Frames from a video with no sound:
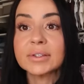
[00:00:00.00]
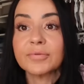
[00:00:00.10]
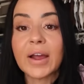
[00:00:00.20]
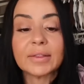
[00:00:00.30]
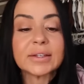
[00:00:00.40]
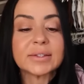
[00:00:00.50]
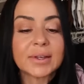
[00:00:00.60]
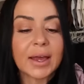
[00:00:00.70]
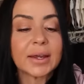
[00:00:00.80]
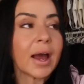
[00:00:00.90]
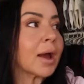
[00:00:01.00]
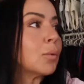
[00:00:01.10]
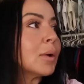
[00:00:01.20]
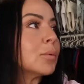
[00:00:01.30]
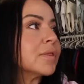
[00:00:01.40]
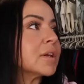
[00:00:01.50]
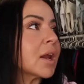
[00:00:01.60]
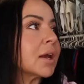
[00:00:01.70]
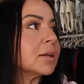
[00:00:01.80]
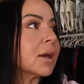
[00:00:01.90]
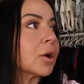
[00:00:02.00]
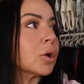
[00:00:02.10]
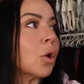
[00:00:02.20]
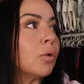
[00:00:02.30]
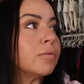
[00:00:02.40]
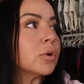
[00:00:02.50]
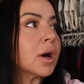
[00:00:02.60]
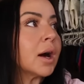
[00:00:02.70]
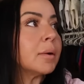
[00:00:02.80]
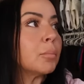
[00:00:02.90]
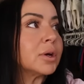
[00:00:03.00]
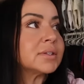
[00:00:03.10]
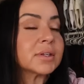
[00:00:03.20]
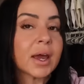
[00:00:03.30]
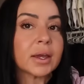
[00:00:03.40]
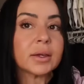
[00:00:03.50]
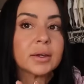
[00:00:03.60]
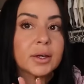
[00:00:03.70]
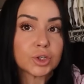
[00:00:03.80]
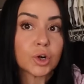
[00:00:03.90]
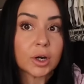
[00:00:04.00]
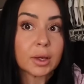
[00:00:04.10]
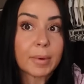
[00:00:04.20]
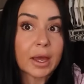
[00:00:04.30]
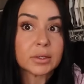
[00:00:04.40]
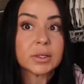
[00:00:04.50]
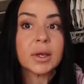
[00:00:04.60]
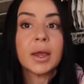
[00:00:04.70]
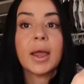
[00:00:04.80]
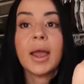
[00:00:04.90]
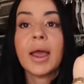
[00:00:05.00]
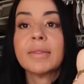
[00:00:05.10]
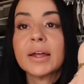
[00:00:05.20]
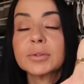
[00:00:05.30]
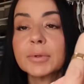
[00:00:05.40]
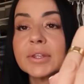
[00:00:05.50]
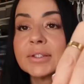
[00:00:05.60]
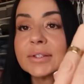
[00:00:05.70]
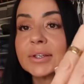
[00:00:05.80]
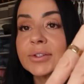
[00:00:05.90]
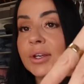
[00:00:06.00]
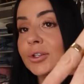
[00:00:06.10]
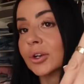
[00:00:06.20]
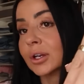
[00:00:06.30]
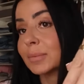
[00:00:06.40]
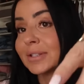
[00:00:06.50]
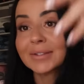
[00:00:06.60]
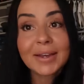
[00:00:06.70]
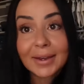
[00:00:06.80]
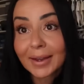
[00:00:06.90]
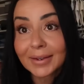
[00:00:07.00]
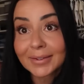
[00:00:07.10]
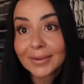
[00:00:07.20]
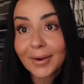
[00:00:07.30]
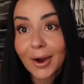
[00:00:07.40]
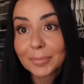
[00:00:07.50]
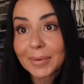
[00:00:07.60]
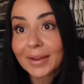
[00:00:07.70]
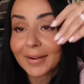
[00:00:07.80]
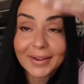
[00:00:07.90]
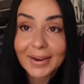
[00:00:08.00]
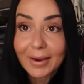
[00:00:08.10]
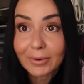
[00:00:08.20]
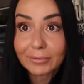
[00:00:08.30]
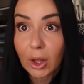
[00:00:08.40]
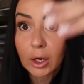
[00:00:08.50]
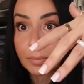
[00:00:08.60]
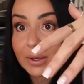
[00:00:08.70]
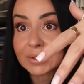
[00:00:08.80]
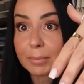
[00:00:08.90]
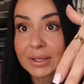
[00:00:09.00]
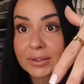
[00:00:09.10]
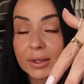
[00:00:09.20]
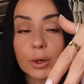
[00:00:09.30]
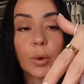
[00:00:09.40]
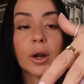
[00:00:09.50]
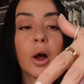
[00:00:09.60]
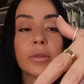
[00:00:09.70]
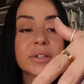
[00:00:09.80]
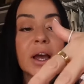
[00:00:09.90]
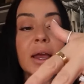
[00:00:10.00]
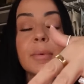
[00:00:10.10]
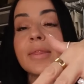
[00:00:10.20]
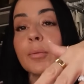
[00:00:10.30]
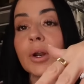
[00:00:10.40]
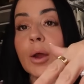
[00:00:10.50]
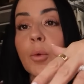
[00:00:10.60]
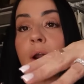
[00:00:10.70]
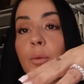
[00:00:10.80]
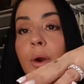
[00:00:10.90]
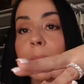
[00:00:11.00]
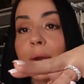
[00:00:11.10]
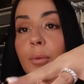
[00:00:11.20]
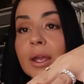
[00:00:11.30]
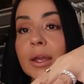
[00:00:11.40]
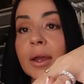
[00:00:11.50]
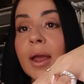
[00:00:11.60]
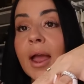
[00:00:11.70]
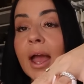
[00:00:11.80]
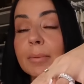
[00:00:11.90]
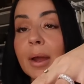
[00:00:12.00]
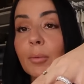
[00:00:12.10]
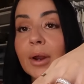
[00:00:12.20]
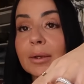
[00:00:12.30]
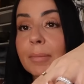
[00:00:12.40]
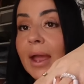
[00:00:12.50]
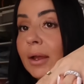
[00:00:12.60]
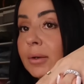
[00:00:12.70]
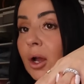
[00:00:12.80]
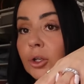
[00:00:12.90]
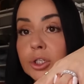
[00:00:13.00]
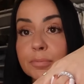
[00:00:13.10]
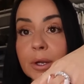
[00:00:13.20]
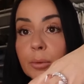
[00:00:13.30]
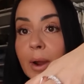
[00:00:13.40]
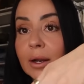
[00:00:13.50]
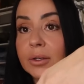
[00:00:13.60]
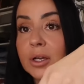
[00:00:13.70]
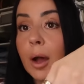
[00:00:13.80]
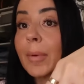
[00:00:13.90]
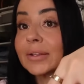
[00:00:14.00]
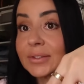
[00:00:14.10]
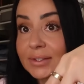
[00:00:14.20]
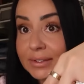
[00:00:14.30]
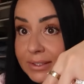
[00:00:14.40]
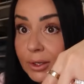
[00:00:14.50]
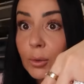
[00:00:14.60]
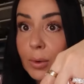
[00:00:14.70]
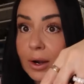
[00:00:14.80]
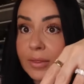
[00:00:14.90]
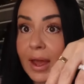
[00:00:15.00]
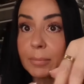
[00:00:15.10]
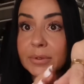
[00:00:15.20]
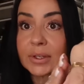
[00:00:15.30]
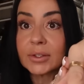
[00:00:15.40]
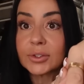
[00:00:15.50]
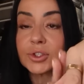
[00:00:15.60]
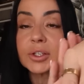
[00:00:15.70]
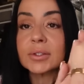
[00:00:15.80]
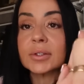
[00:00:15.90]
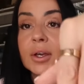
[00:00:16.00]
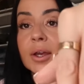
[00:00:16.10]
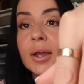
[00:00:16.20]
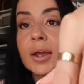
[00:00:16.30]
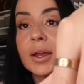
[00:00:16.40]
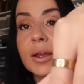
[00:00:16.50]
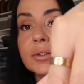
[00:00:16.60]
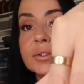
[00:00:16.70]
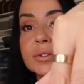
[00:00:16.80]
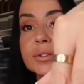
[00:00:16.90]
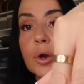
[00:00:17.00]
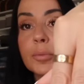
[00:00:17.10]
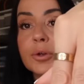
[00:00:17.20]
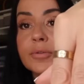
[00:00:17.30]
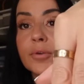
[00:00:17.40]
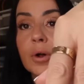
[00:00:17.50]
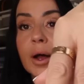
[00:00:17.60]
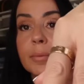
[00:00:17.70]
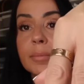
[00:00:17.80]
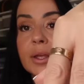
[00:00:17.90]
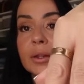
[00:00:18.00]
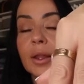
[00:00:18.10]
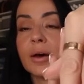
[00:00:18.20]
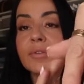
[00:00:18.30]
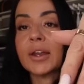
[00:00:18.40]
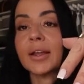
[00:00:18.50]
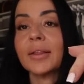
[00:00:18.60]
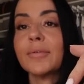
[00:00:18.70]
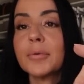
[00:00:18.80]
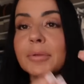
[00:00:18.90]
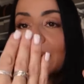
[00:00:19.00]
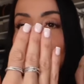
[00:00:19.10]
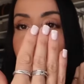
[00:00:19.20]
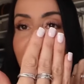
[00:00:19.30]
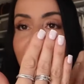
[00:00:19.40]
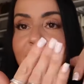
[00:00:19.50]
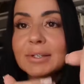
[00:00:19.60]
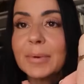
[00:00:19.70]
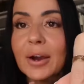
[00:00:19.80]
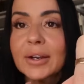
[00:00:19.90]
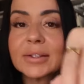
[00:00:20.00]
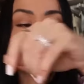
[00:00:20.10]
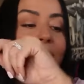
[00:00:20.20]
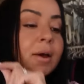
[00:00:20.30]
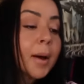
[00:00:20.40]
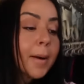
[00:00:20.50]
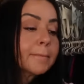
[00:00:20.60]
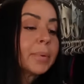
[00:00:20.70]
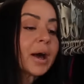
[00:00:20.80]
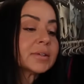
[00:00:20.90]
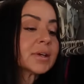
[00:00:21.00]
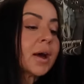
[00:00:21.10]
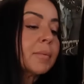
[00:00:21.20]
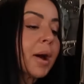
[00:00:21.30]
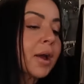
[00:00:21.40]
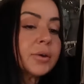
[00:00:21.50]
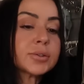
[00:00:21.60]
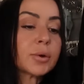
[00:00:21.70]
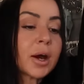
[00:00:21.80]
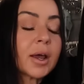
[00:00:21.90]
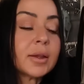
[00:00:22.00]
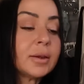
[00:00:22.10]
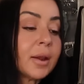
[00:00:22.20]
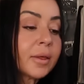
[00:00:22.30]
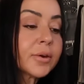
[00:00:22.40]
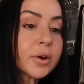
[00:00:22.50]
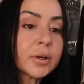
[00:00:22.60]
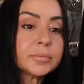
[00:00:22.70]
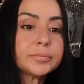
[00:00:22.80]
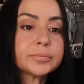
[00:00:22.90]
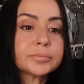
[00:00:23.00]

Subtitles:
just finally deciding. I went with the 9-carat oval cut Moissanite eternity band, and that's what this is. And you're going to be seeing it on me in every vlog because I'm basically going to wear it all the time. And then when I want to wear my ring and my wedding band, I'll just put it right on top and still wear that because it's just, it's so beautiful. I'm in love, and I love it with my new nails, to be honest. But I also got another